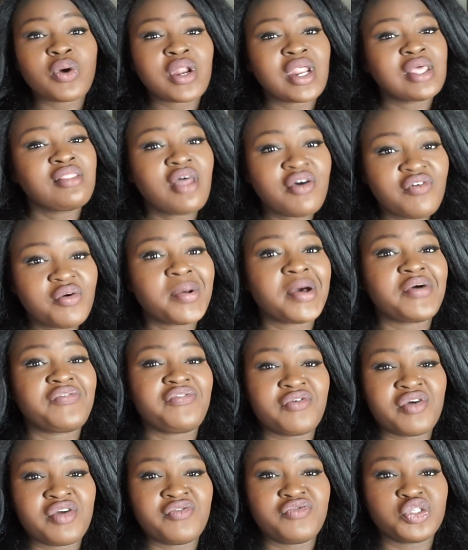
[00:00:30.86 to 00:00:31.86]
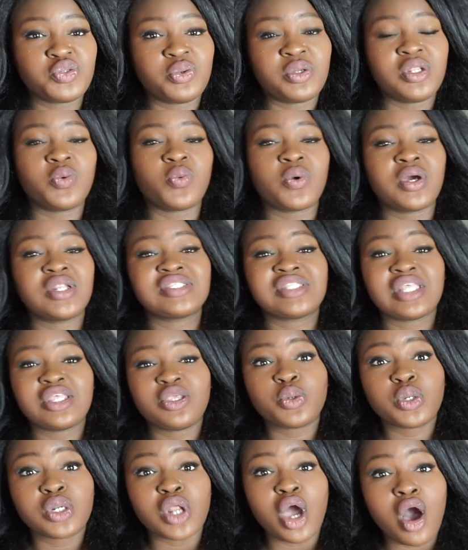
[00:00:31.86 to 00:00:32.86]
what I love about Forever 21 is that
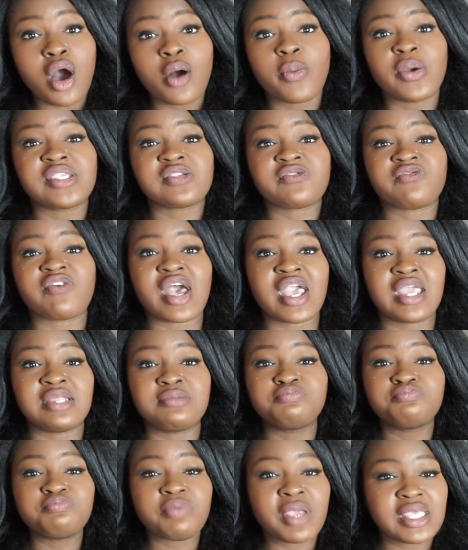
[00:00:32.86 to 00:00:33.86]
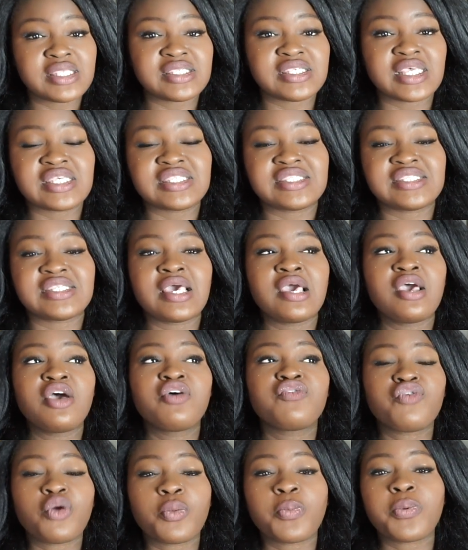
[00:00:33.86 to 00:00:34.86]
you could always find basics
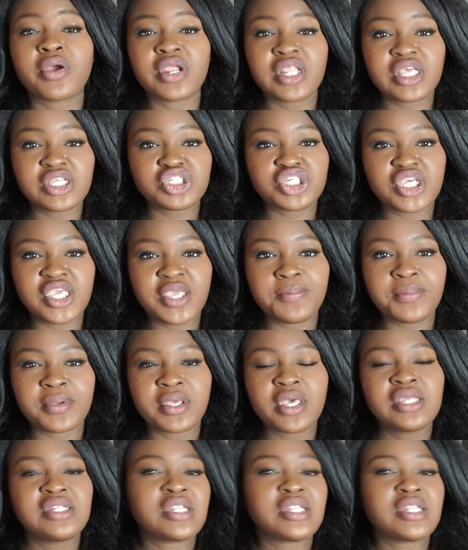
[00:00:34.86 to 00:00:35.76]
for pretty cheap.